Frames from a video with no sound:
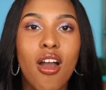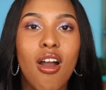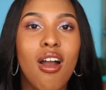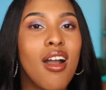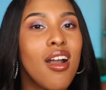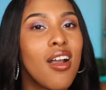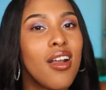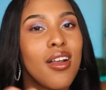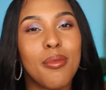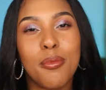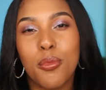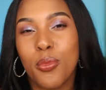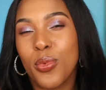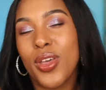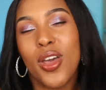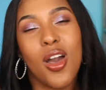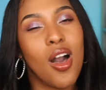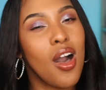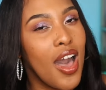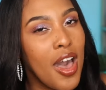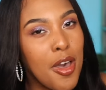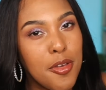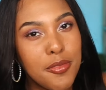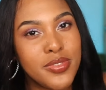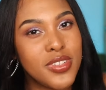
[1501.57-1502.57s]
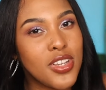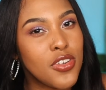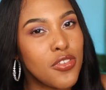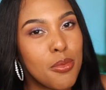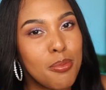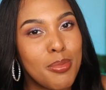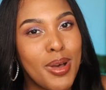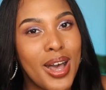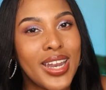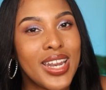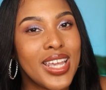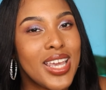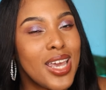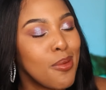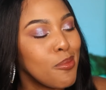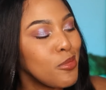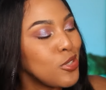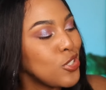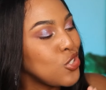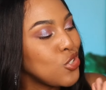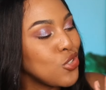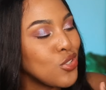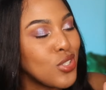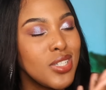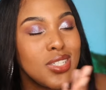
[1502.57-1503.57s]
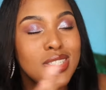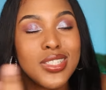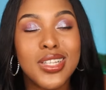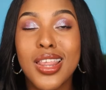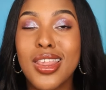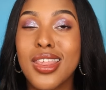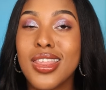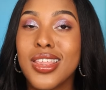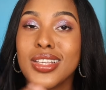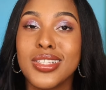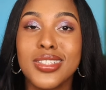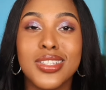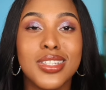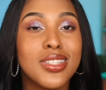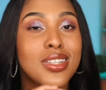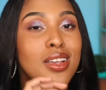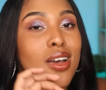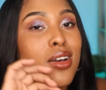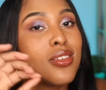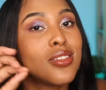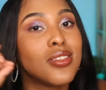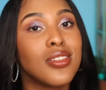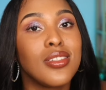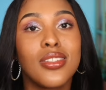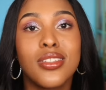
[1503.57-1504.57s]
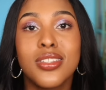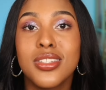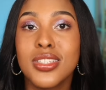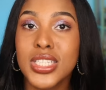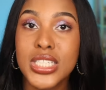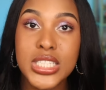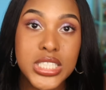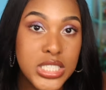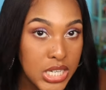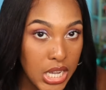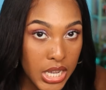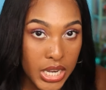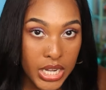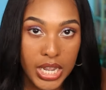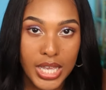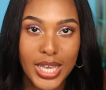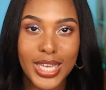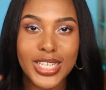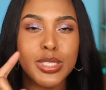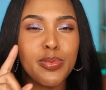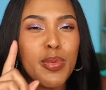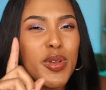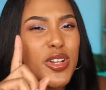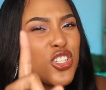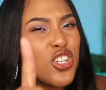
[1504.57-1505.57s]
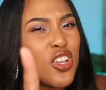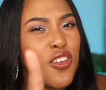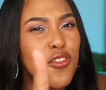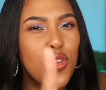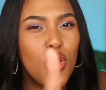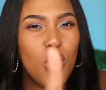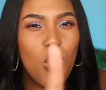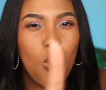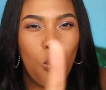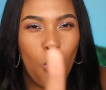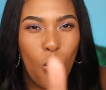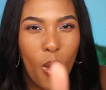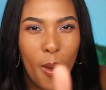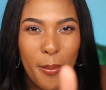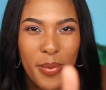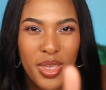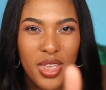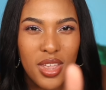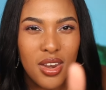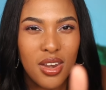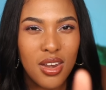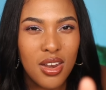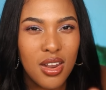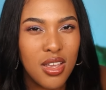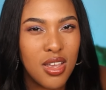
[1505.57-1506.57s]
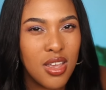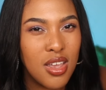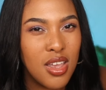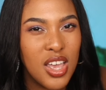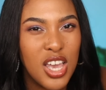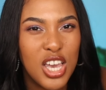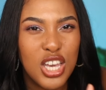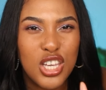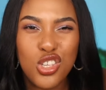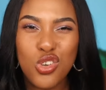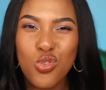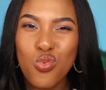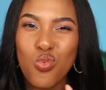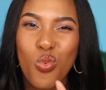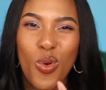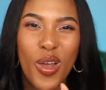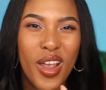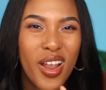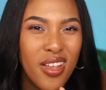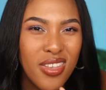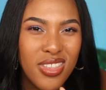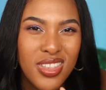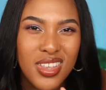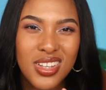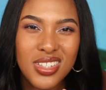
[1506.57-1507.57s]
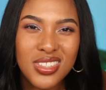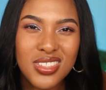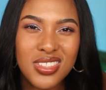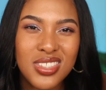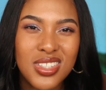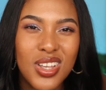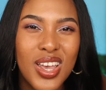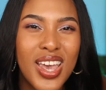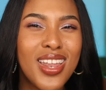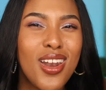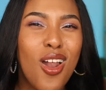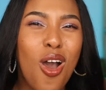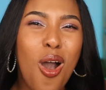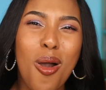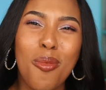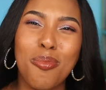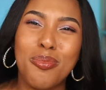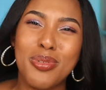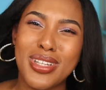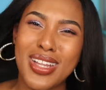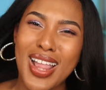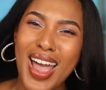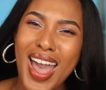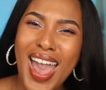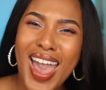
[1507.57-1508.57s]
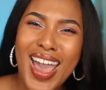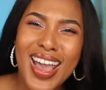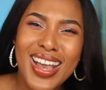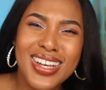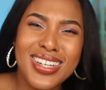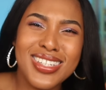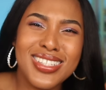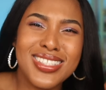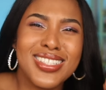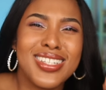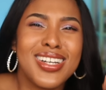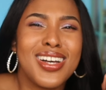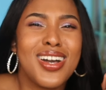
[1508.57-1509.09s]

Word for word: are, we all have different body chemistries, and this is stunning, especially if you're a woman and you wear this in all black.